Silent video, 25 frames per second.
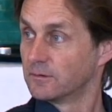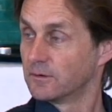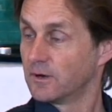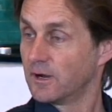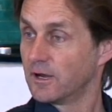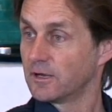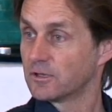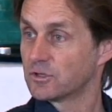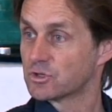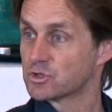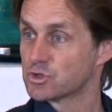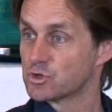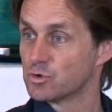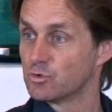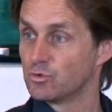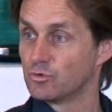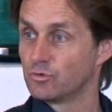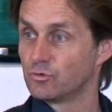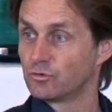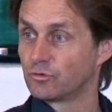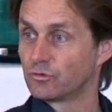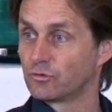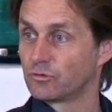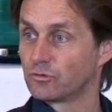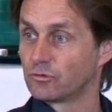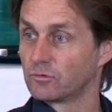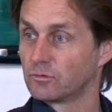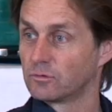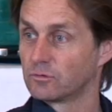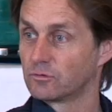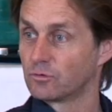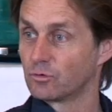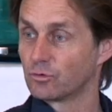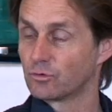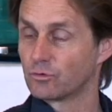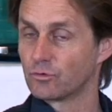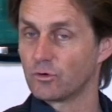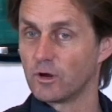I choose
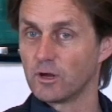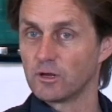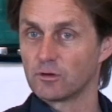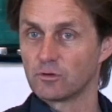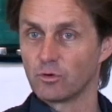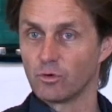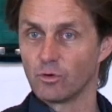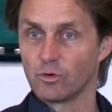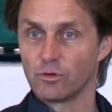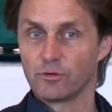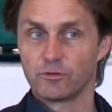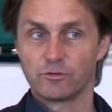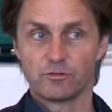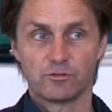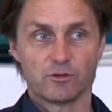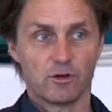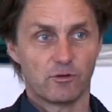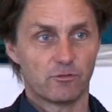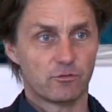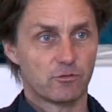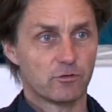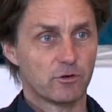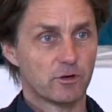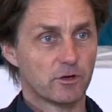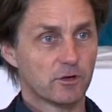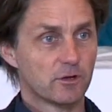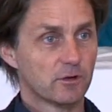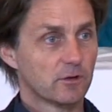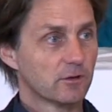to create all this suffering.